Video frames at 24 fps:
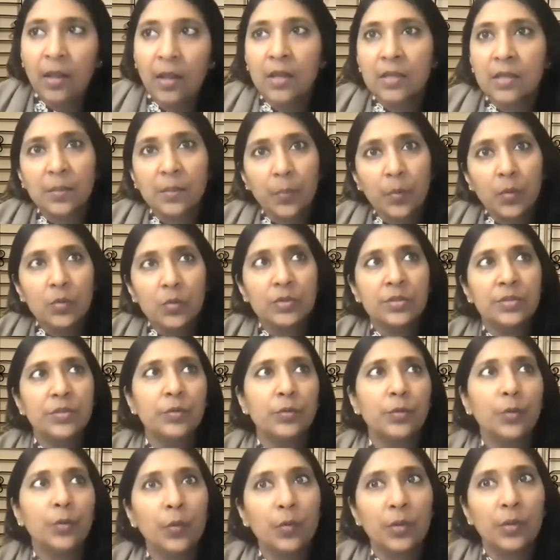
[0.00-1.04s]
Suppose
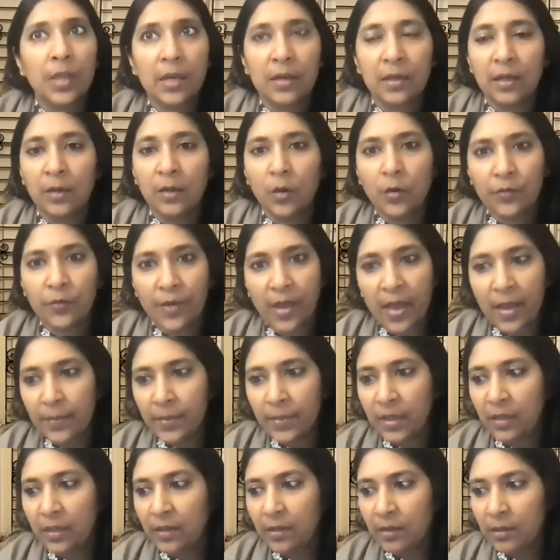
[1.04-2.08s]
that in your
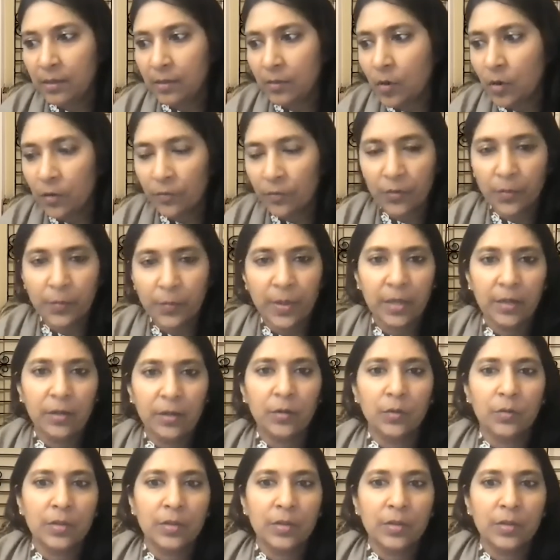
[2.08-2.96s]
family, god forbid,